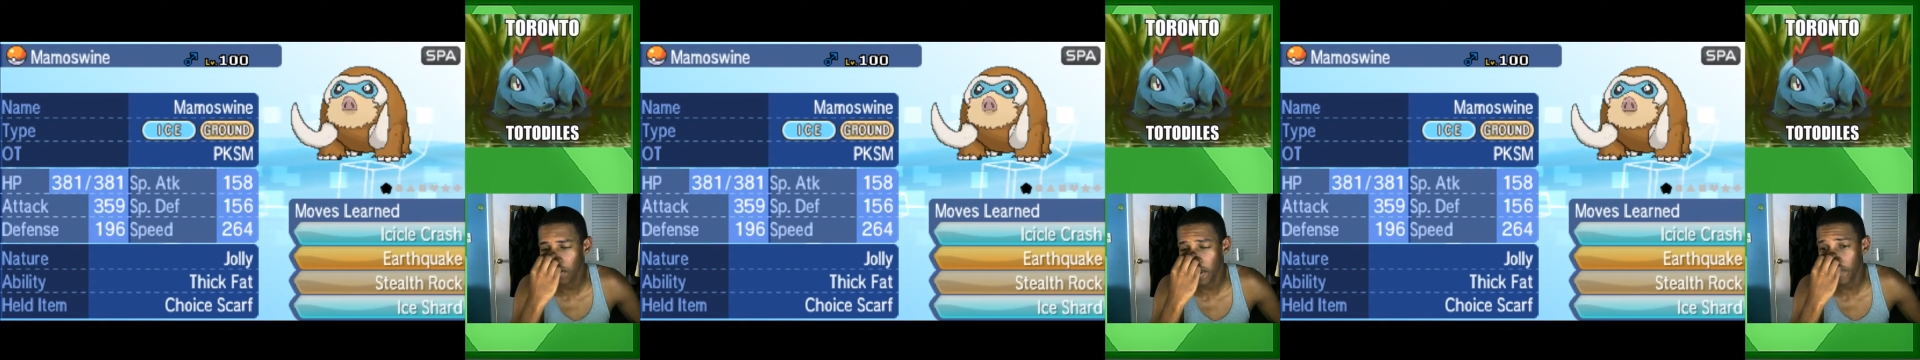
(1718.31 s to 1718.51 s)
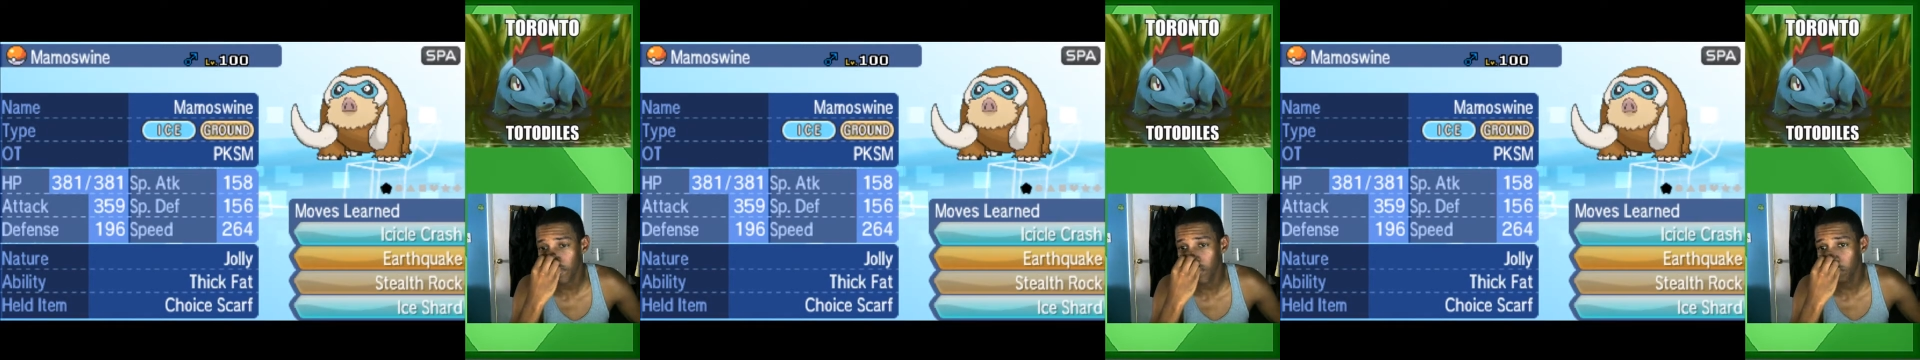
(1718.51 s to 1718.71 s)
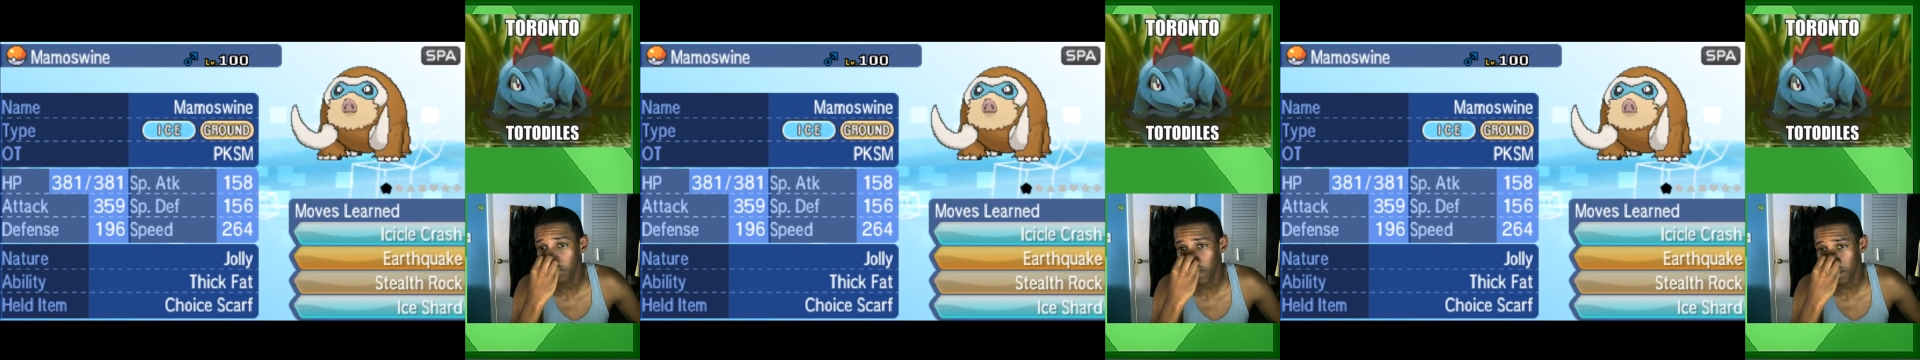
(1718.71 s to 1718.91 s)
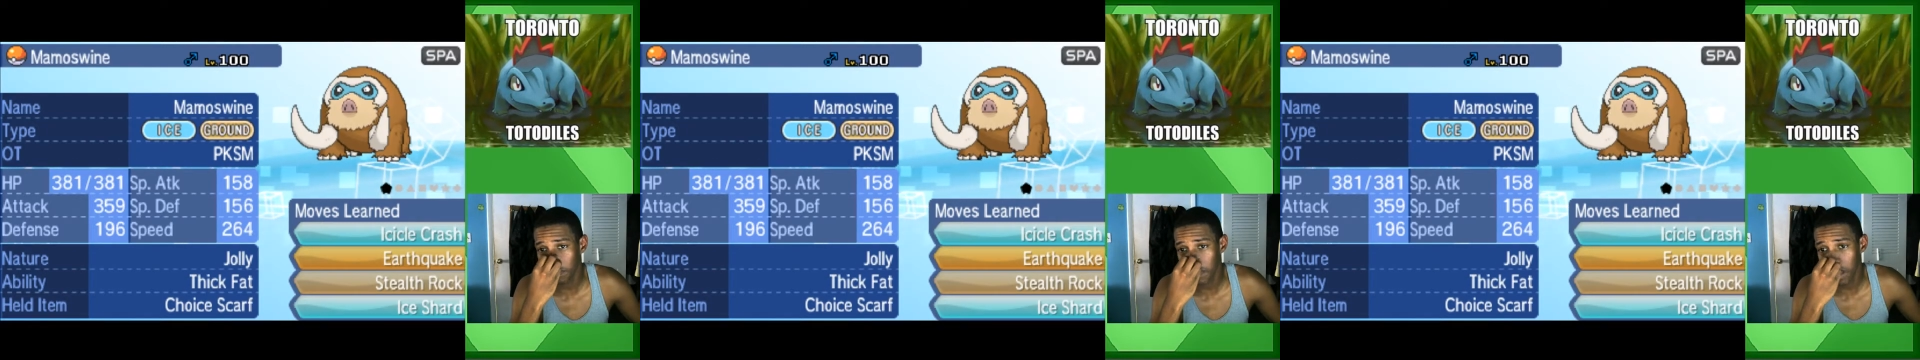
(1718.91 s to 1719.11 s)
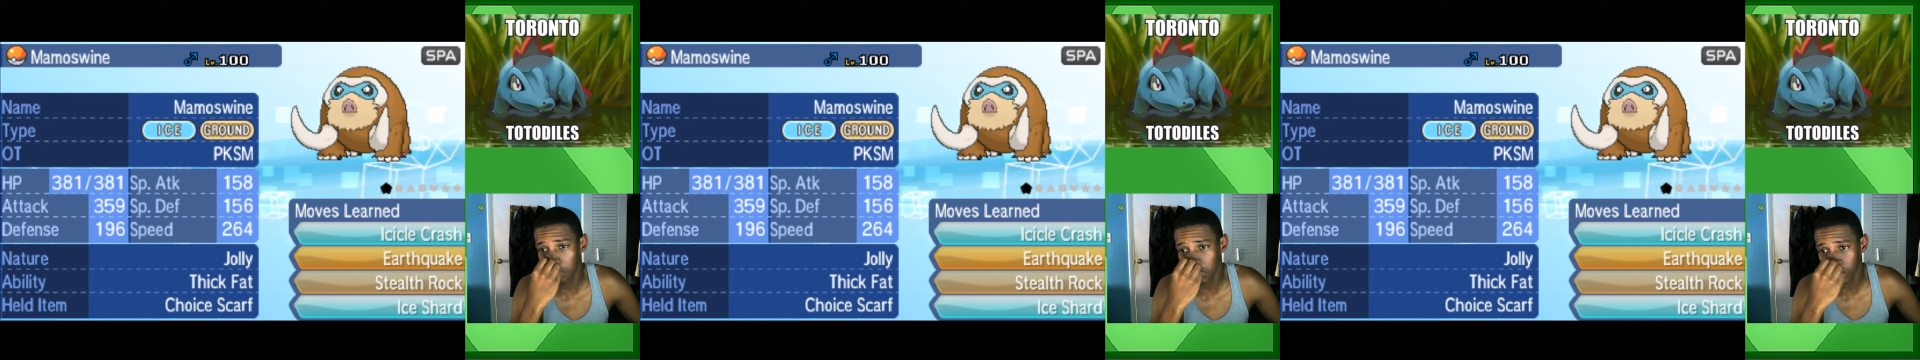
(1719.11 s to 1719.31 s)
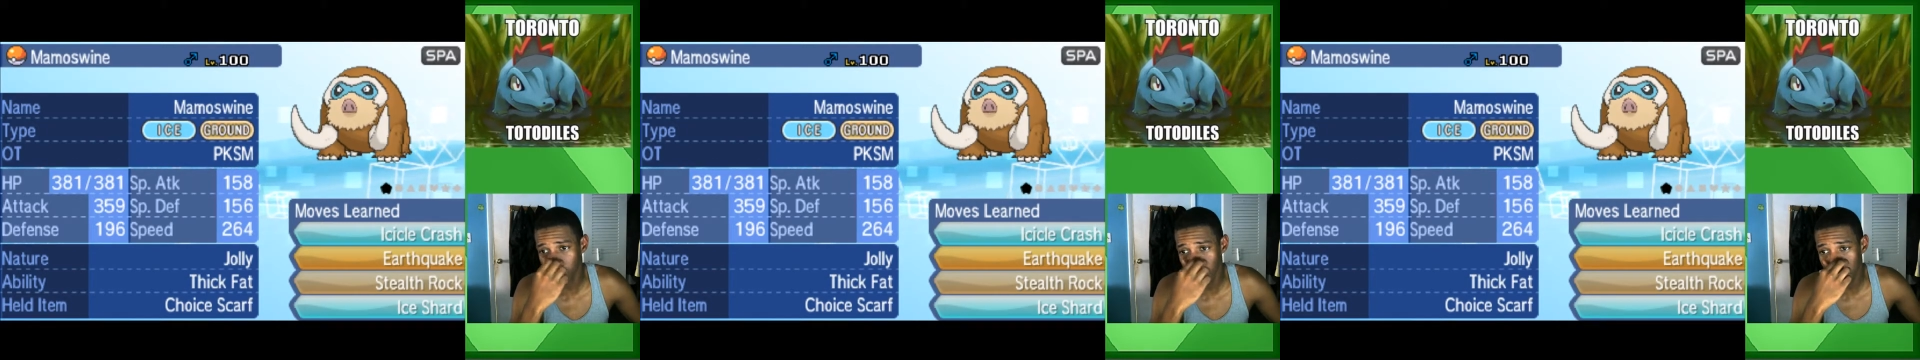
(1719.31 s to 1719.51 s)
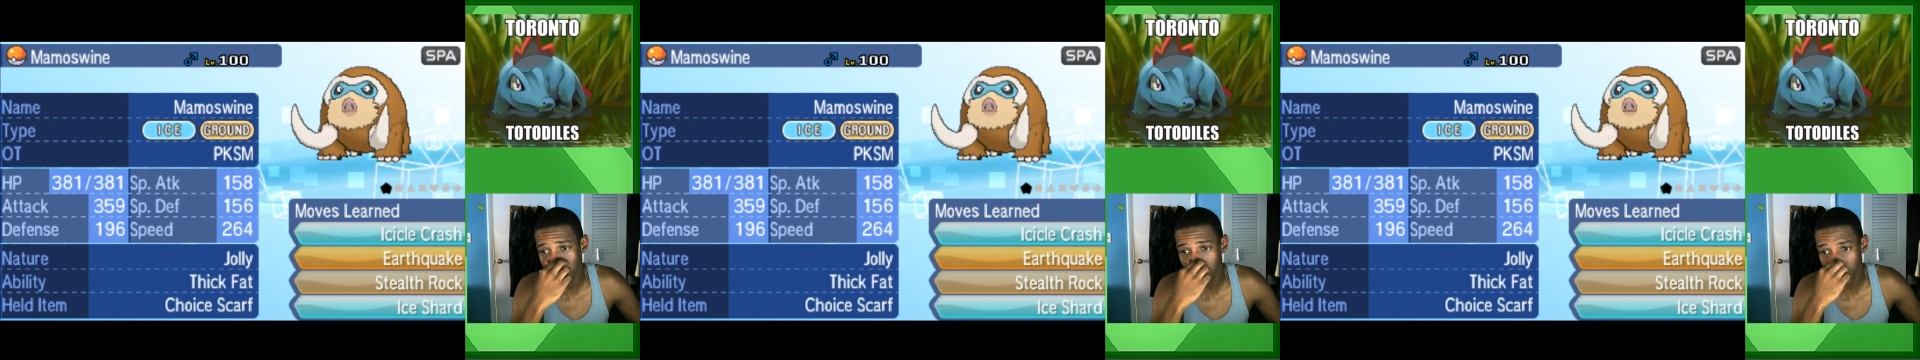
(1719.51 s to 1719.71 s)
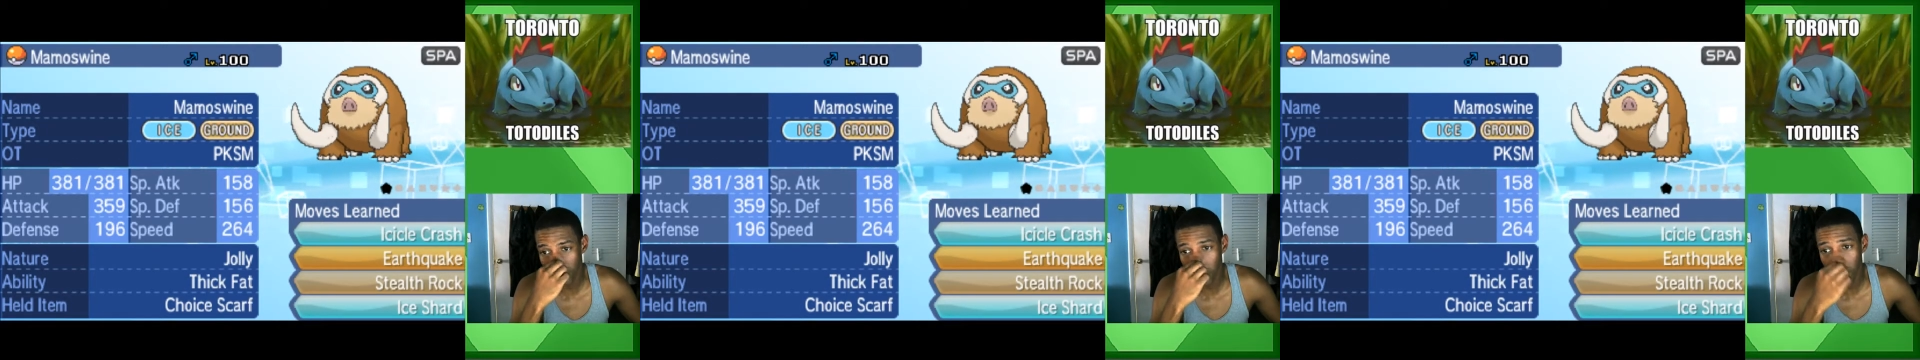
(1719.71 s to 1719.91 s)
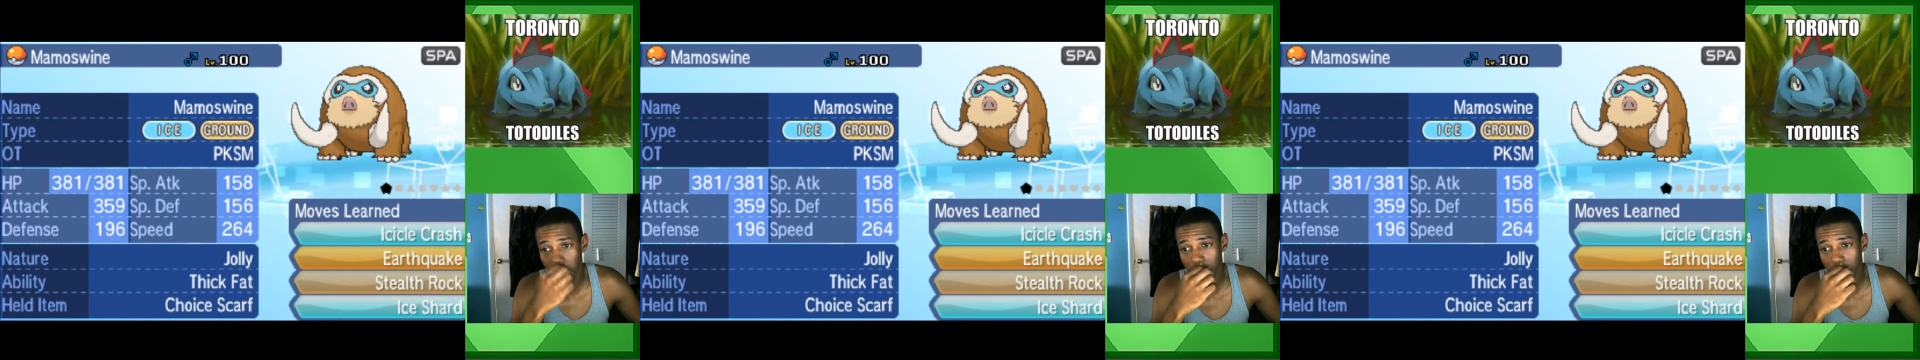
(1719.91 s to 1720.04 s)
And then we have Mamoswine. Mamoswine